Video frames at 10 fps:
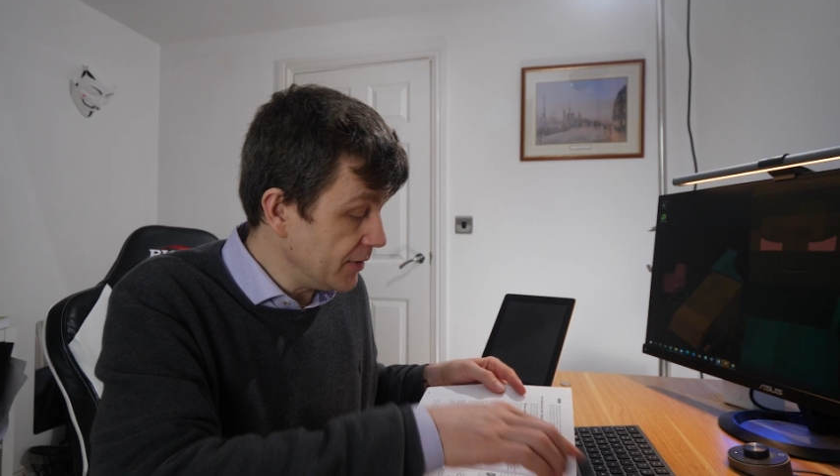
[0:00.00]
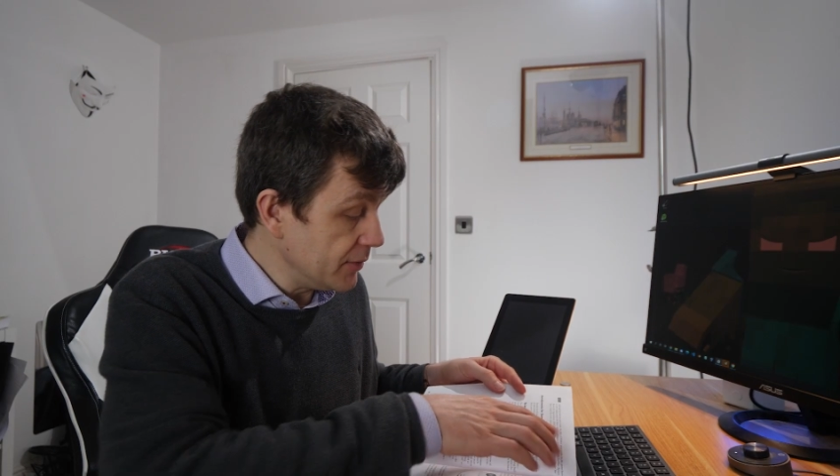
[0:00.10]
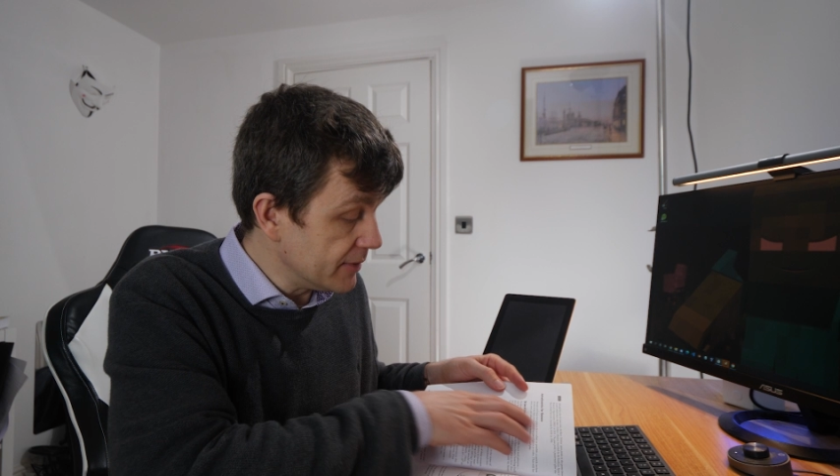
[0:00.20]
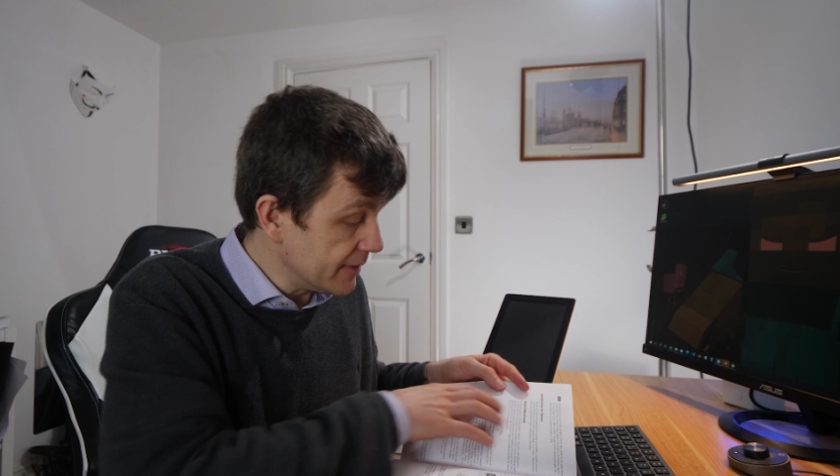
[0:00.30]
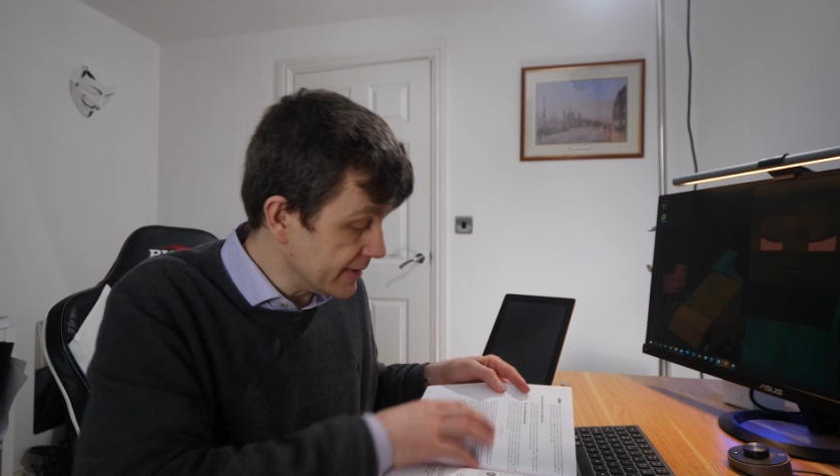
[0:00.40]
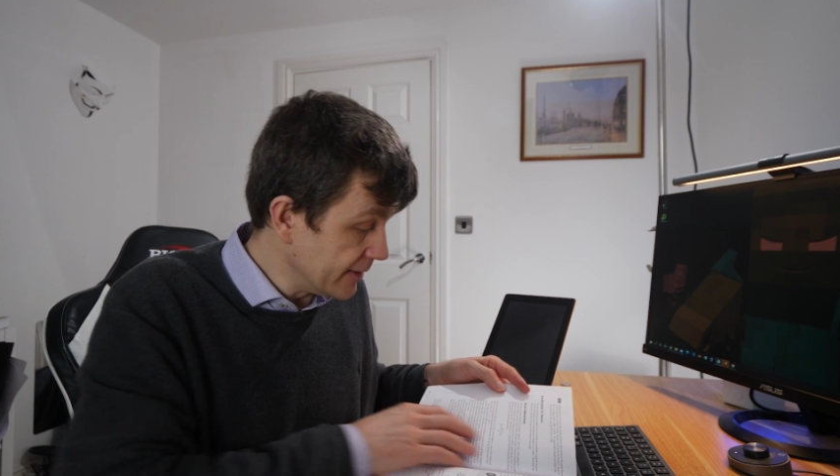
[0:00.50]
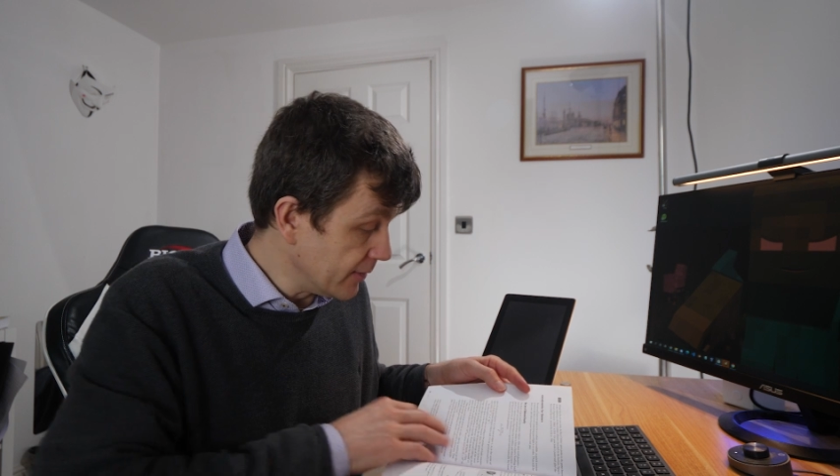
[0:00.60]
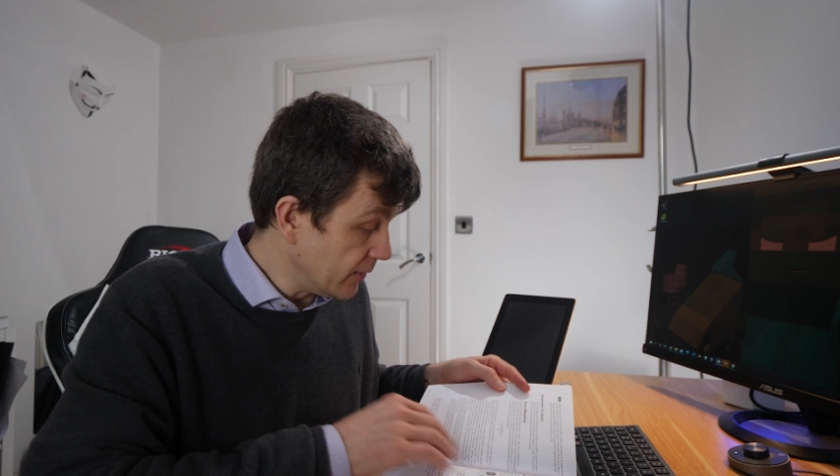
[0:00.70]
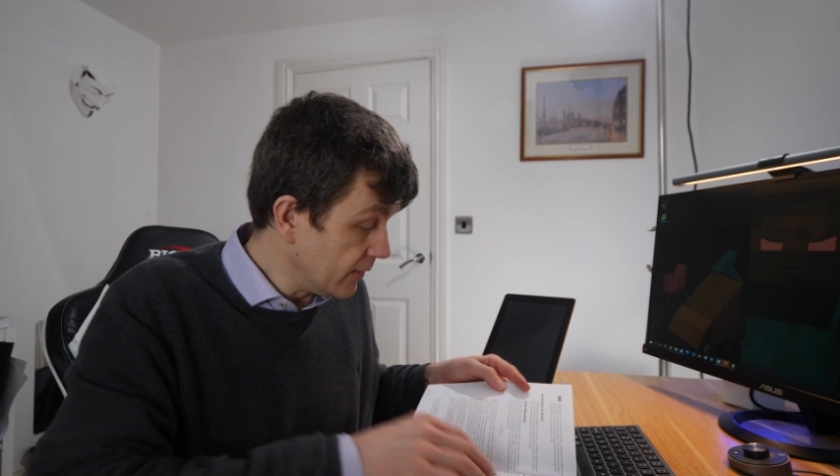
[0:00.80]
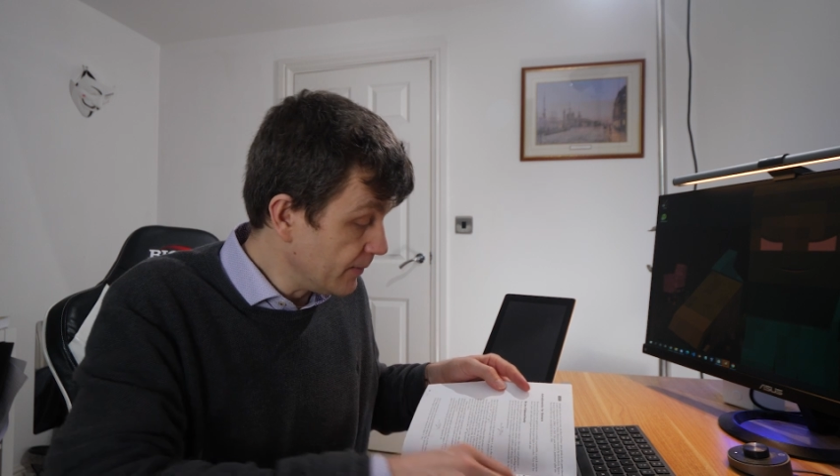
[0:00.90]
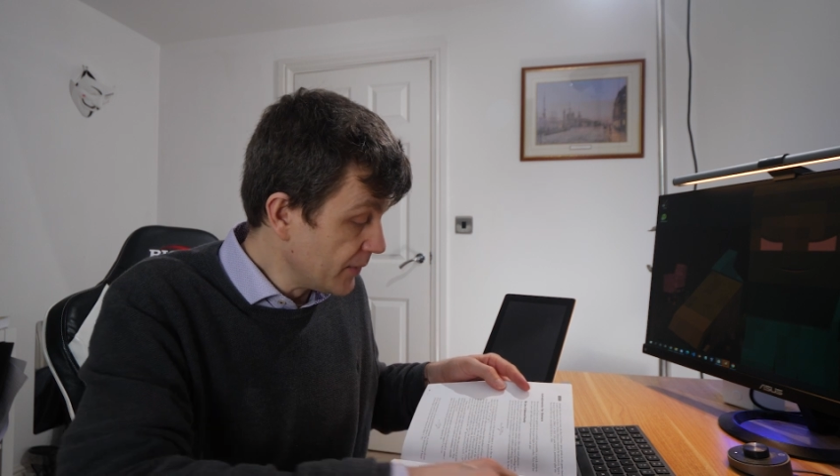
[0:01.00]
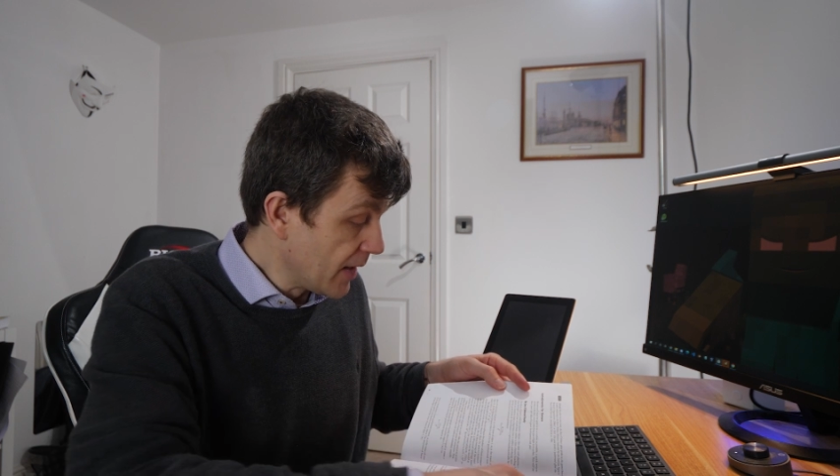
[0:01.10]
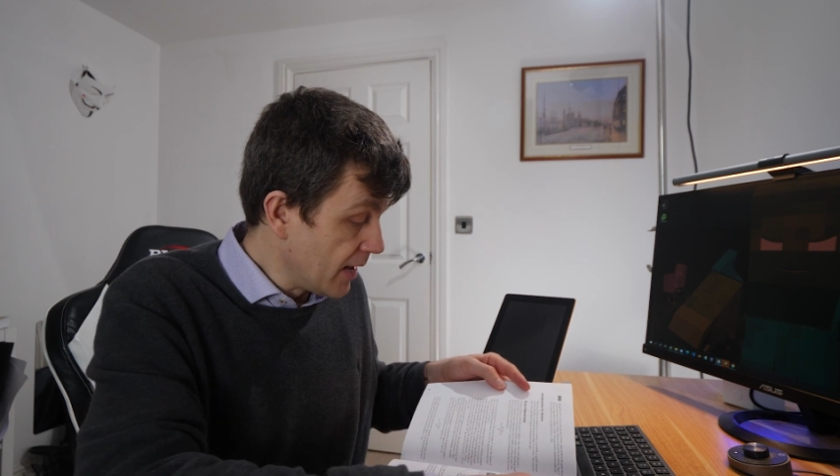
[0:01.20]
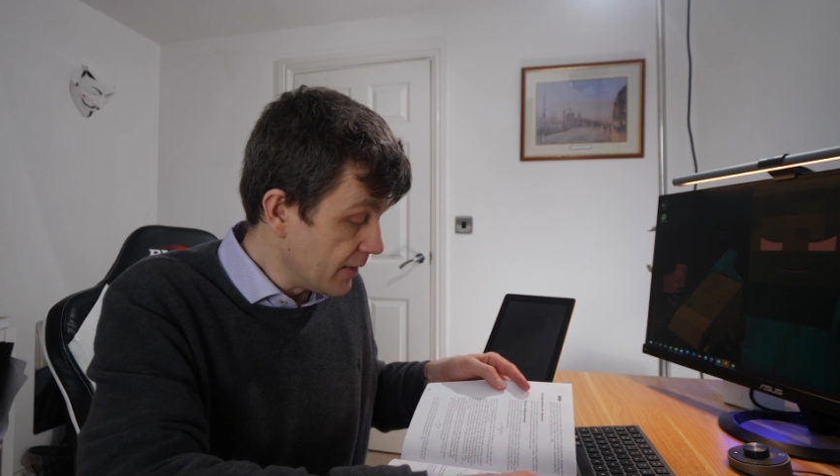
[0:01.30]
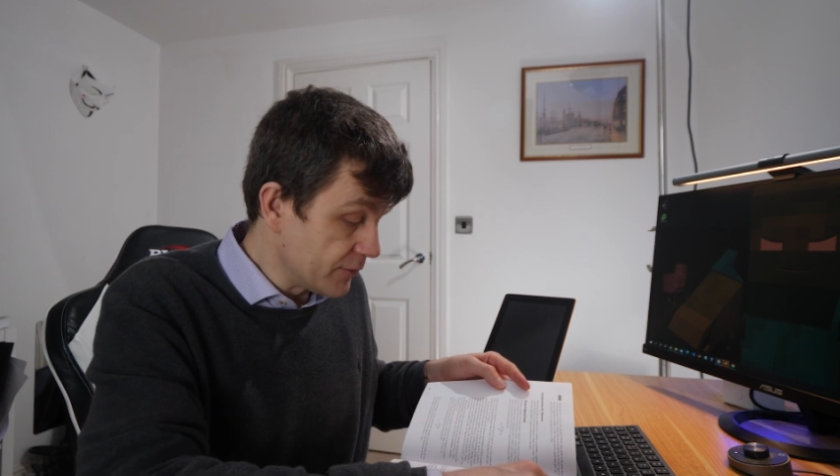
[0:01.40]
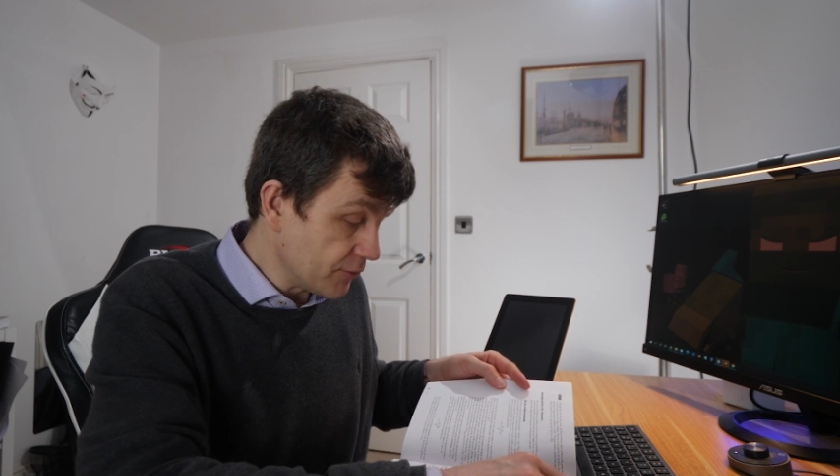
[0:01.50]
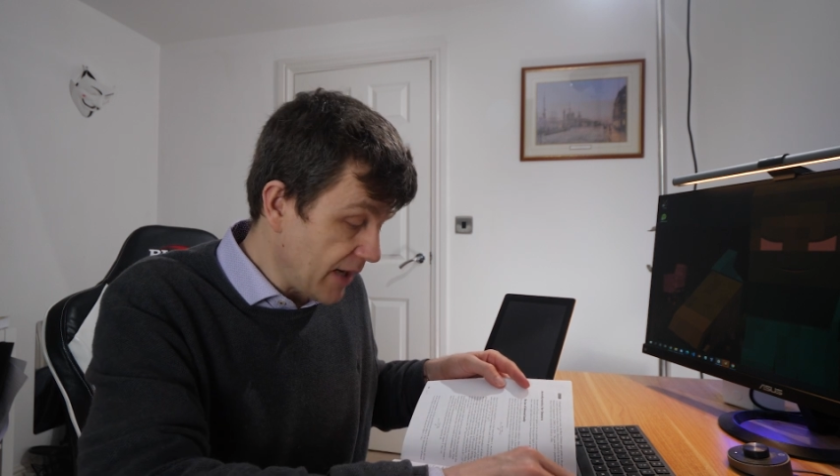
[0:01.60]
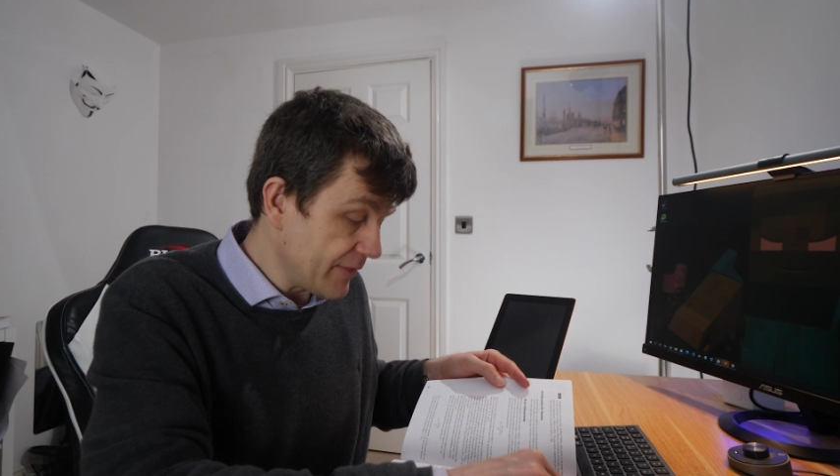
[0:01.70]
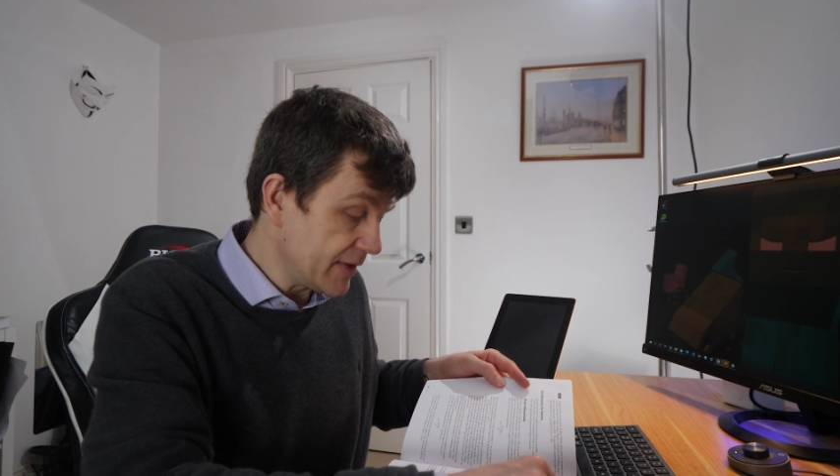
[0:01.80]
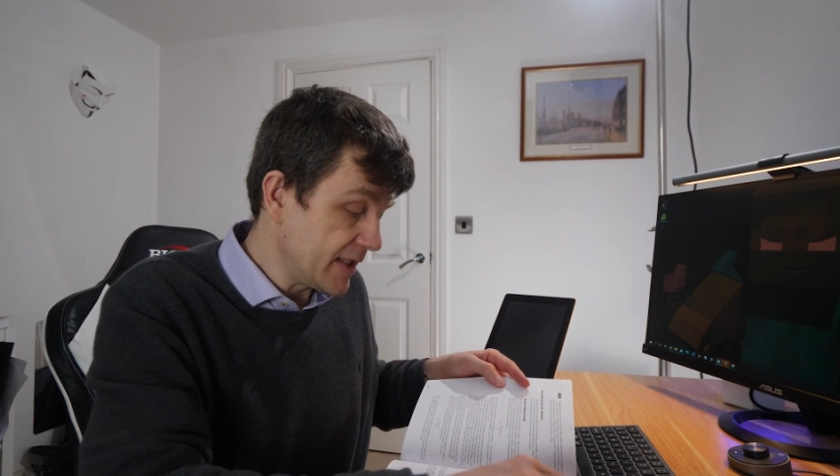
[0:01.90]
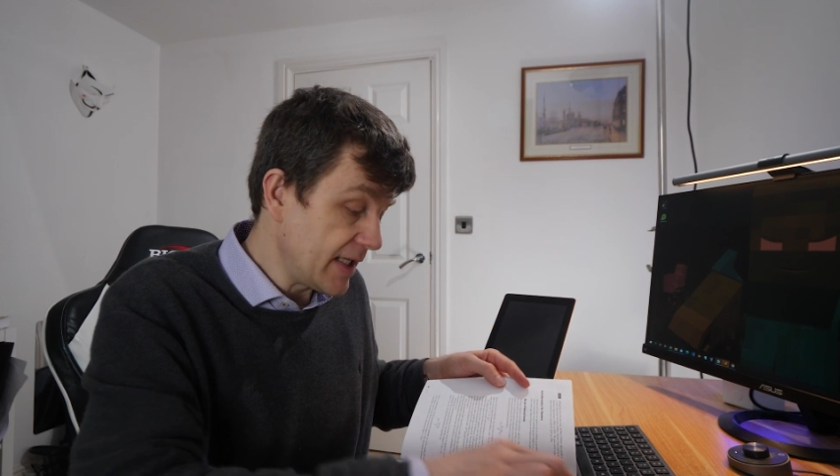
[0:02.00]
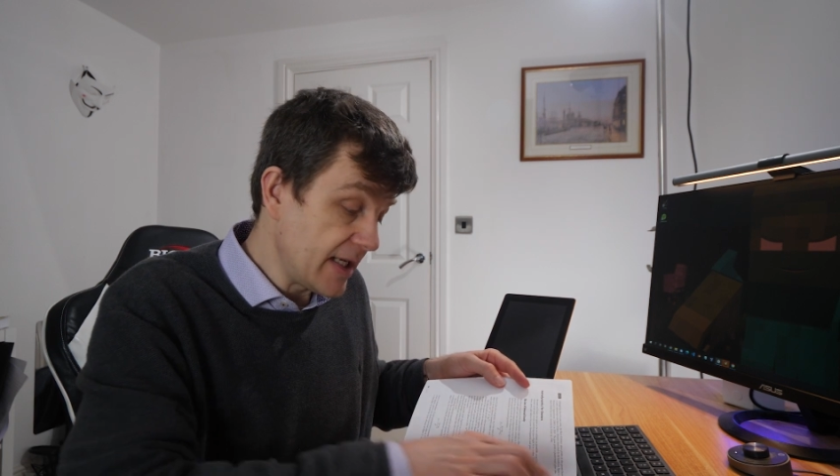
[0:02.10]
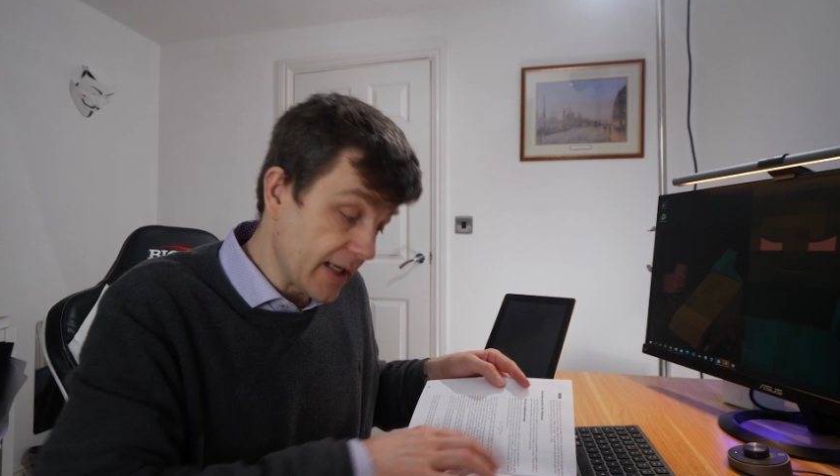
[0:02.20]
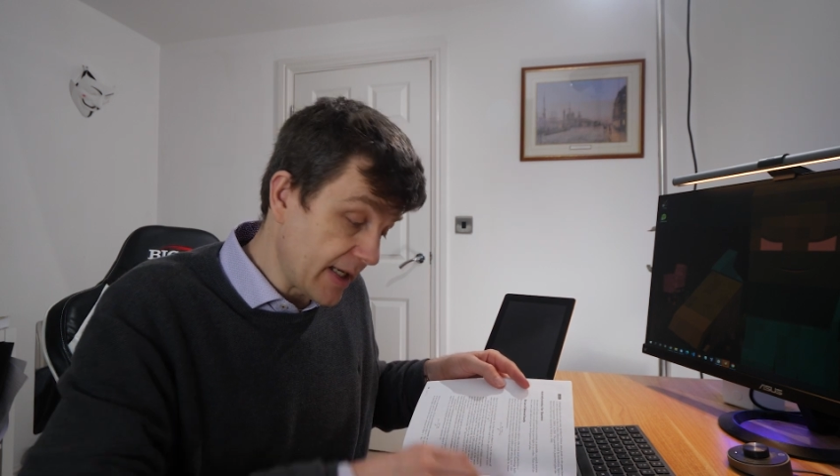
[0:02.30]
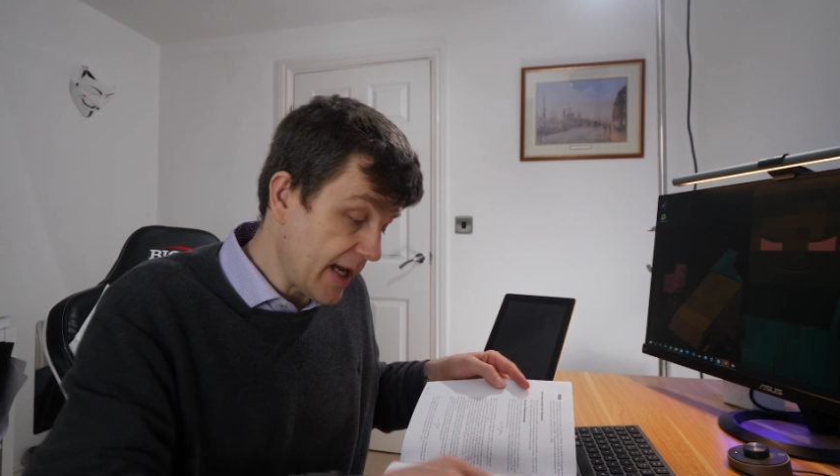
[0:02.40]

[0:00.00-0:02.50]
Newton's law of gravity and